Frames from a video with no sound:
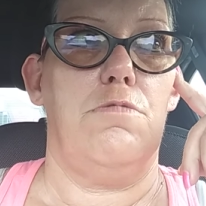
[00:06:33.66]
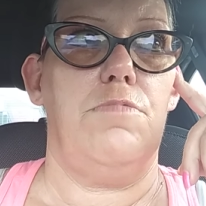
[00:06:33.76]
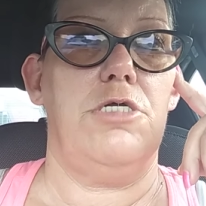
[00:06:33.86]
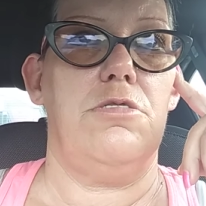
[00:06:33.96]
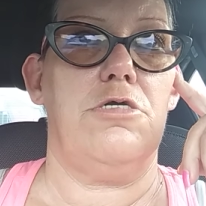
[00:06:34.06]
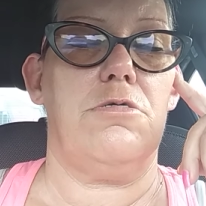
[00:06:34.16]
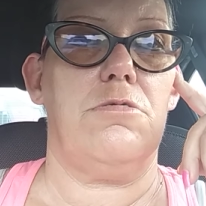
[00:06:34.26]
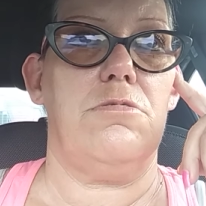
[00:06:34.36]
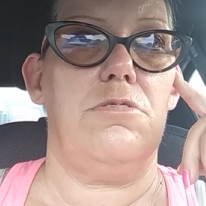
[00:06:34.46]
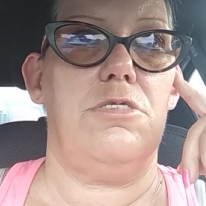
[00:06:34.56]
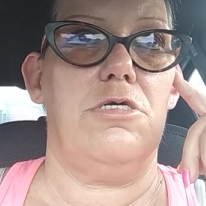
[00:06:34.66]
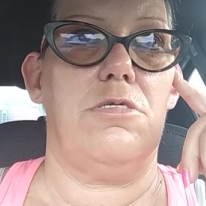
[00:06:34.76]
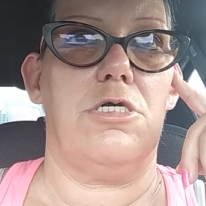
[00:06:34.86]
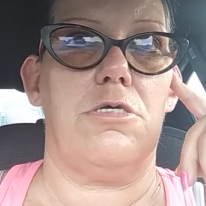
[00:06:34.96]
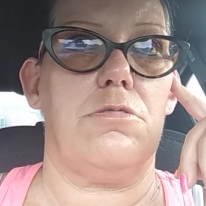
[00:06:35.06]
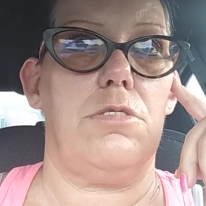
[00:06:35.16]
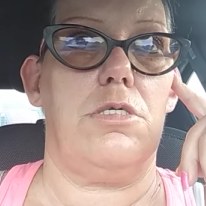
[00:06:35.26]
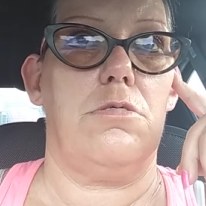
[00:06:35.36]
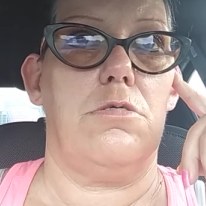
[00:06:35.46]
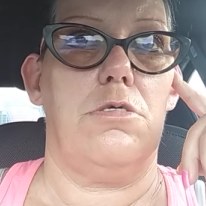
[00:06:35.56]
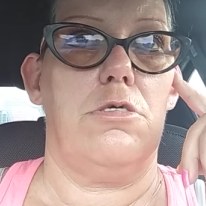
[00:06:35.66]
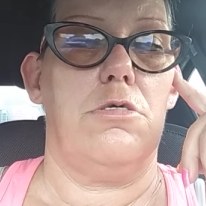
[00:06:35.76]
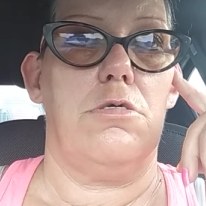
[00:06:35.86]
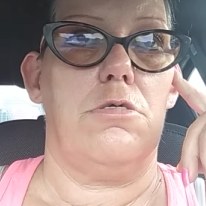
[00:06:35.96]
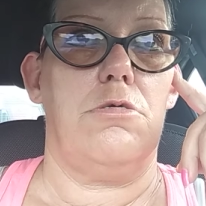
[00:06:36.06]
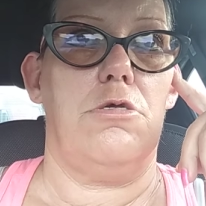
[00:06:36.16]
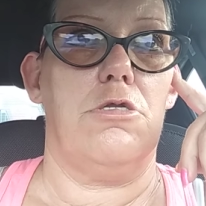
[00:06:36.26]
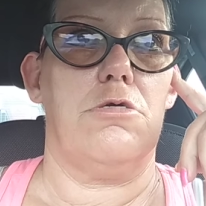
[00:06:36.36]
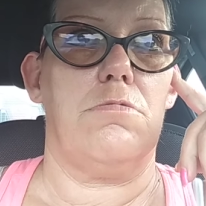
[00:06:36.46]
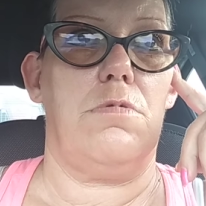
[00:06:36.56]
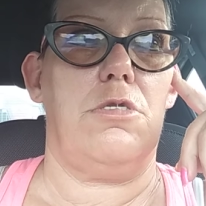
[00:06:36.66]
Been there, done that. You know,